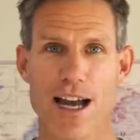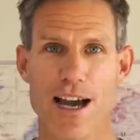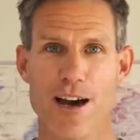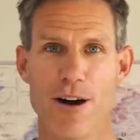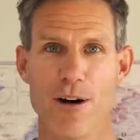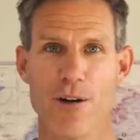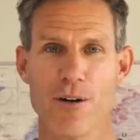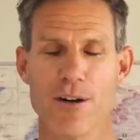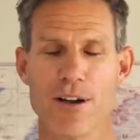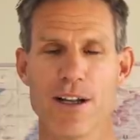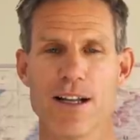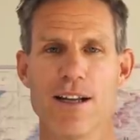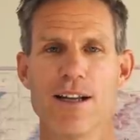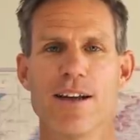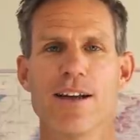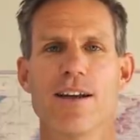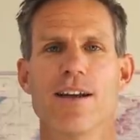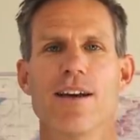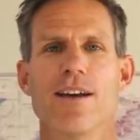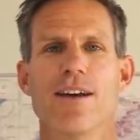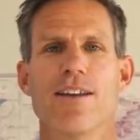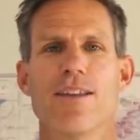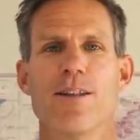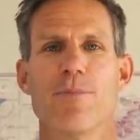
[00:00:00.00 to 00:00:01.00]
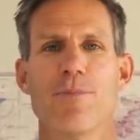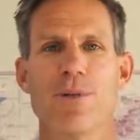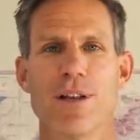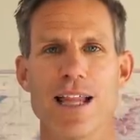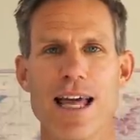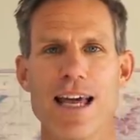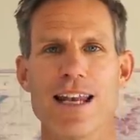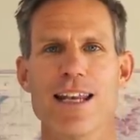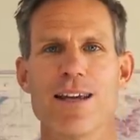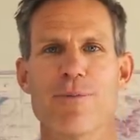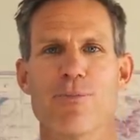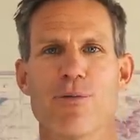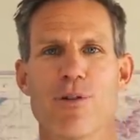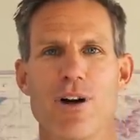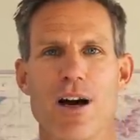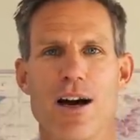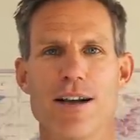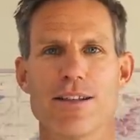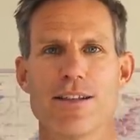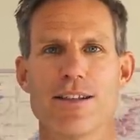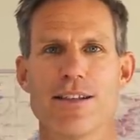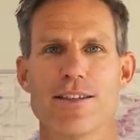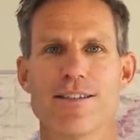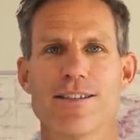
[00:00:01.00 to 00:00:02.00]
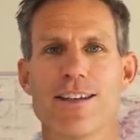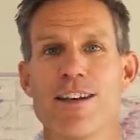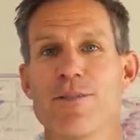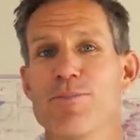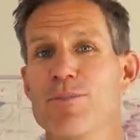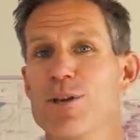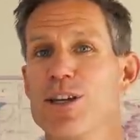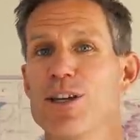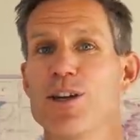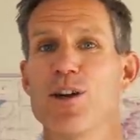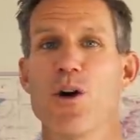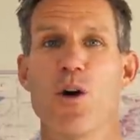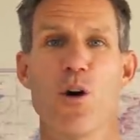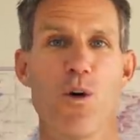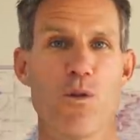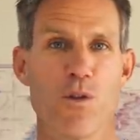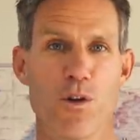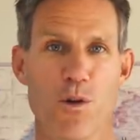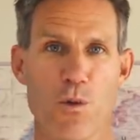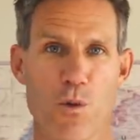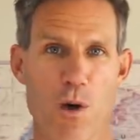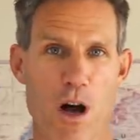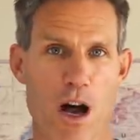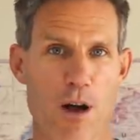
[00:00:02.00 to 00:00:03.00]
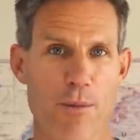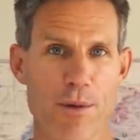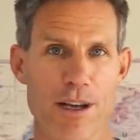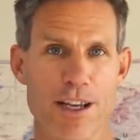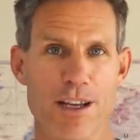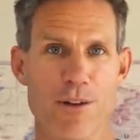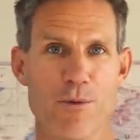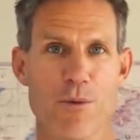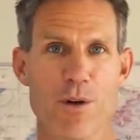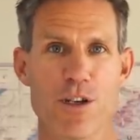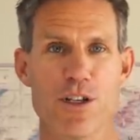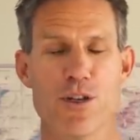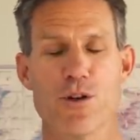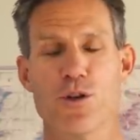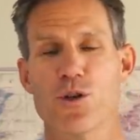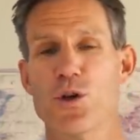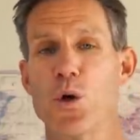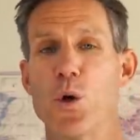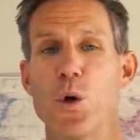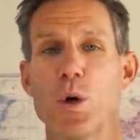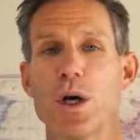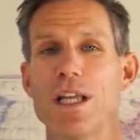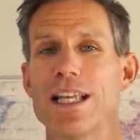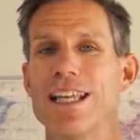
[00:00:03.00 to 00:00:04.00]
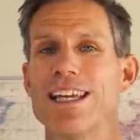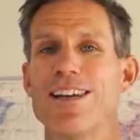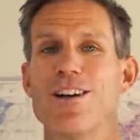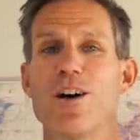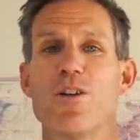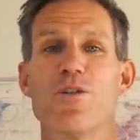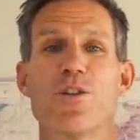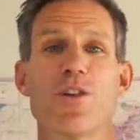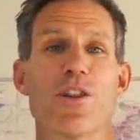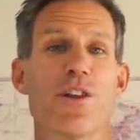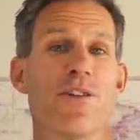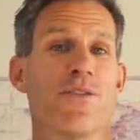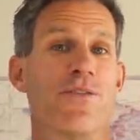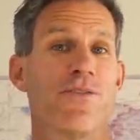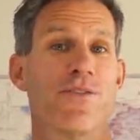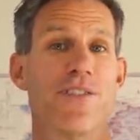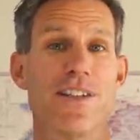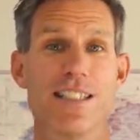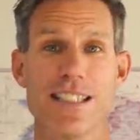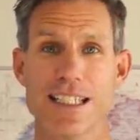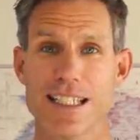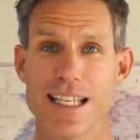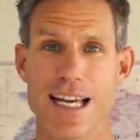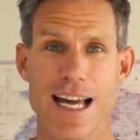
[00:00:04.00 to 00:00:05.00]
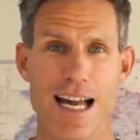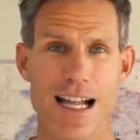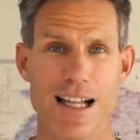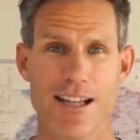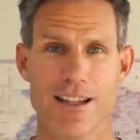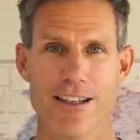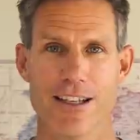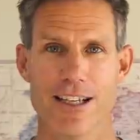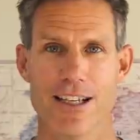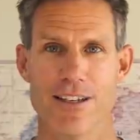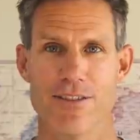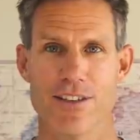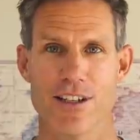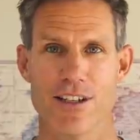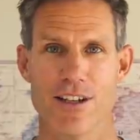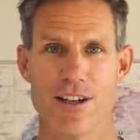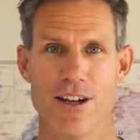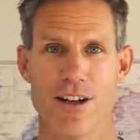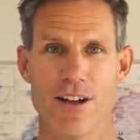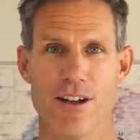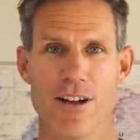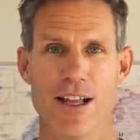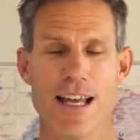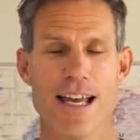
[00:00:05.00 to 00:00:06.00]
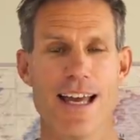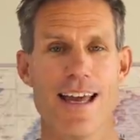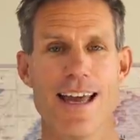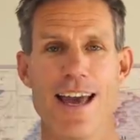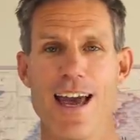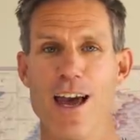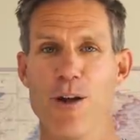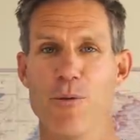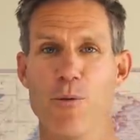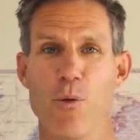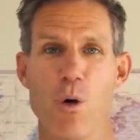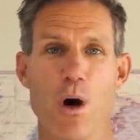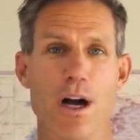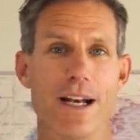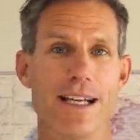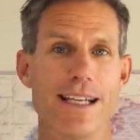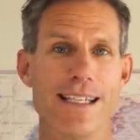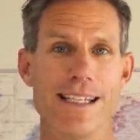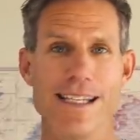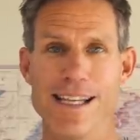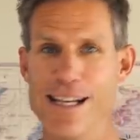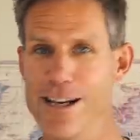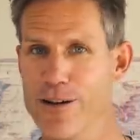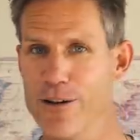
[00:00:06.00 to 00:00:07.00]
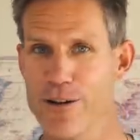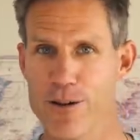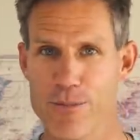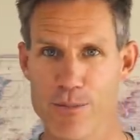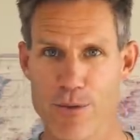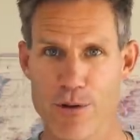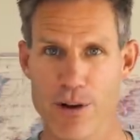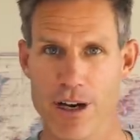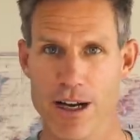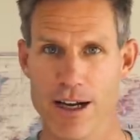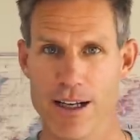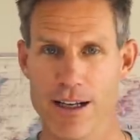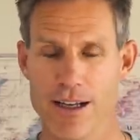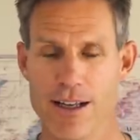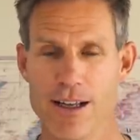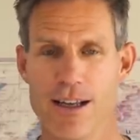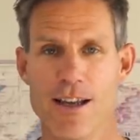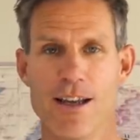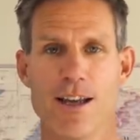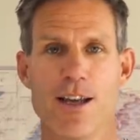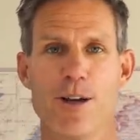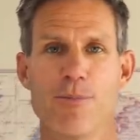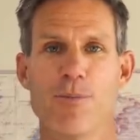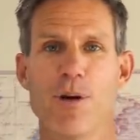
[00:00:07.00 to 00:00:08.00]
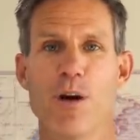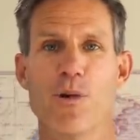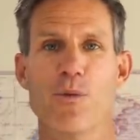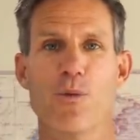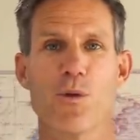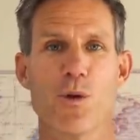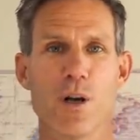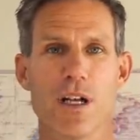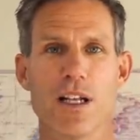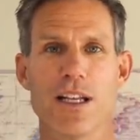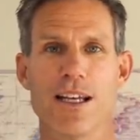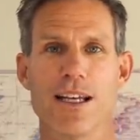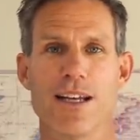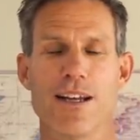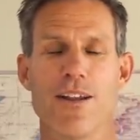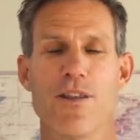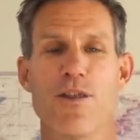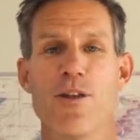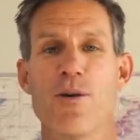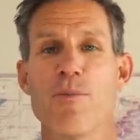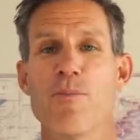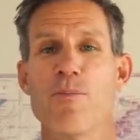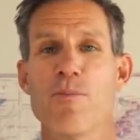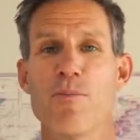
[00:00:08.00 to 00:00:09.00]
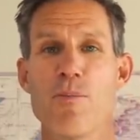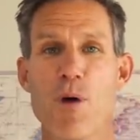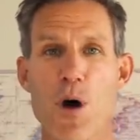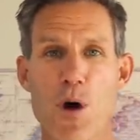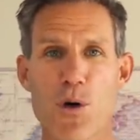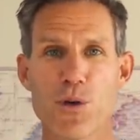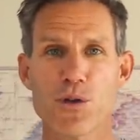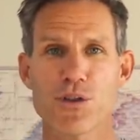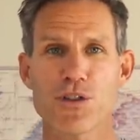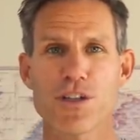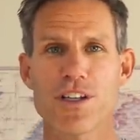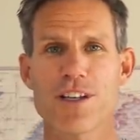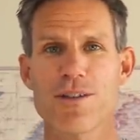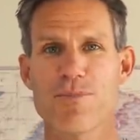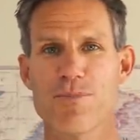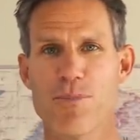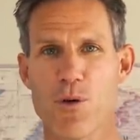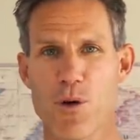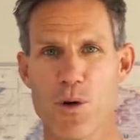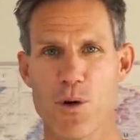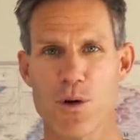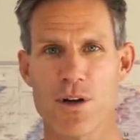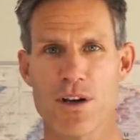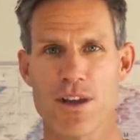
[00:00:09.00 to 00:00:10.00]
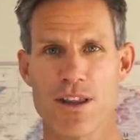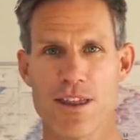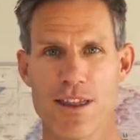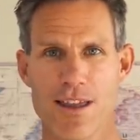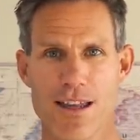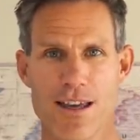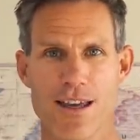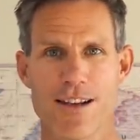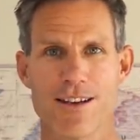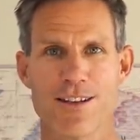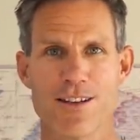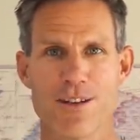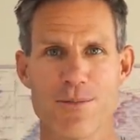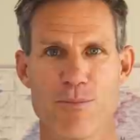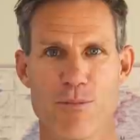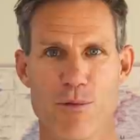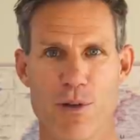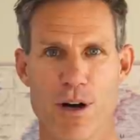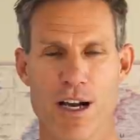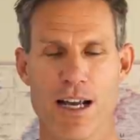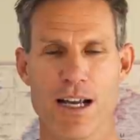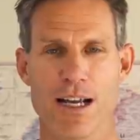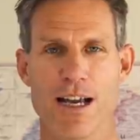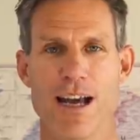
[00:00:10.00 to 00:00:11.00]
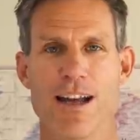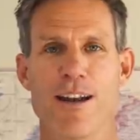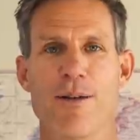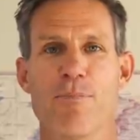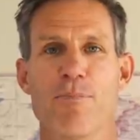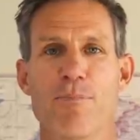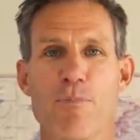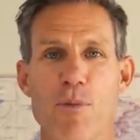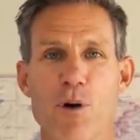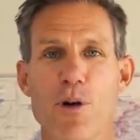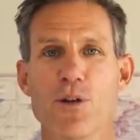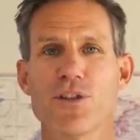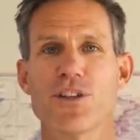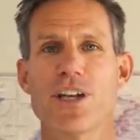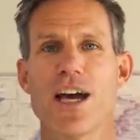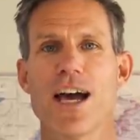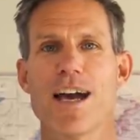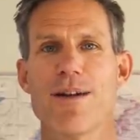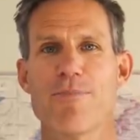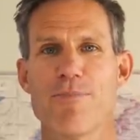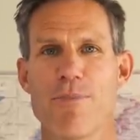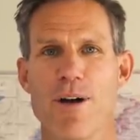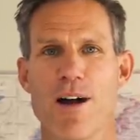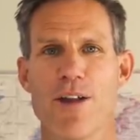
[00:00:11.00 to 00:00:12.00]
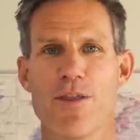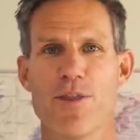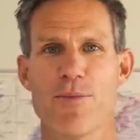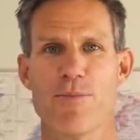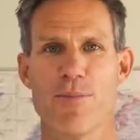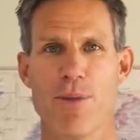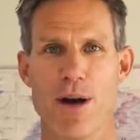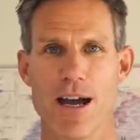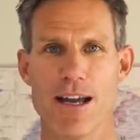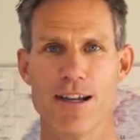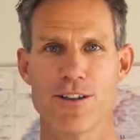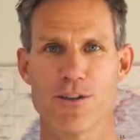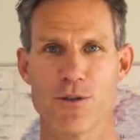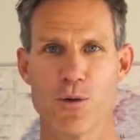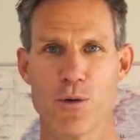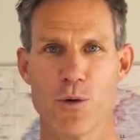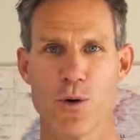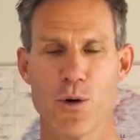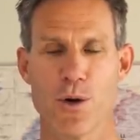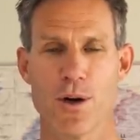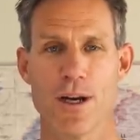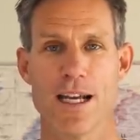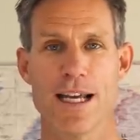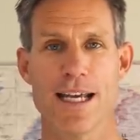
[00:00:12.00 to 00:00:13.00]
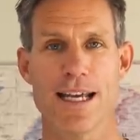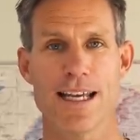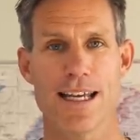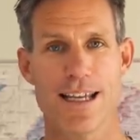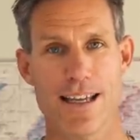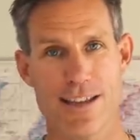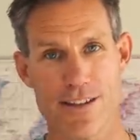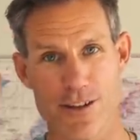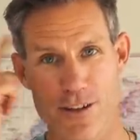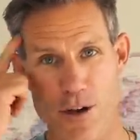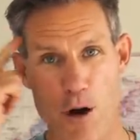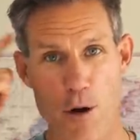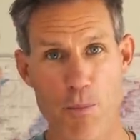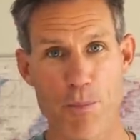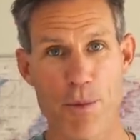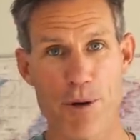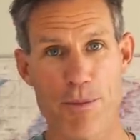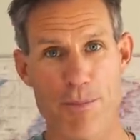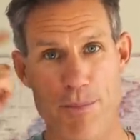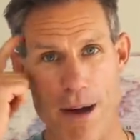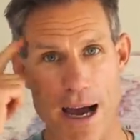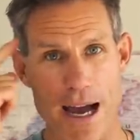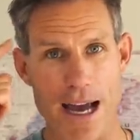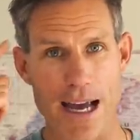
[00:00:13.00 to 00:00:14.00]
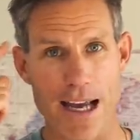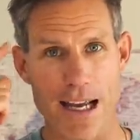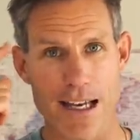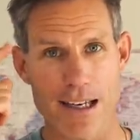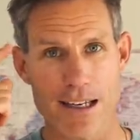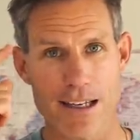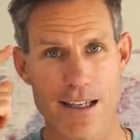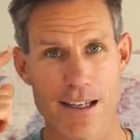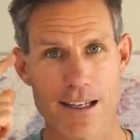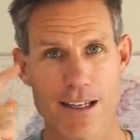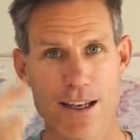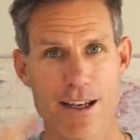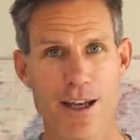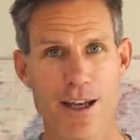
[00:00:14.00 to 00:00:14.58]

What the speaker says: out. The planning process can be overwhelming when you're toiling over the physicality of it all and what gear to bring. But really, the most important thing to bring on a multi-month bike tour is an open mind.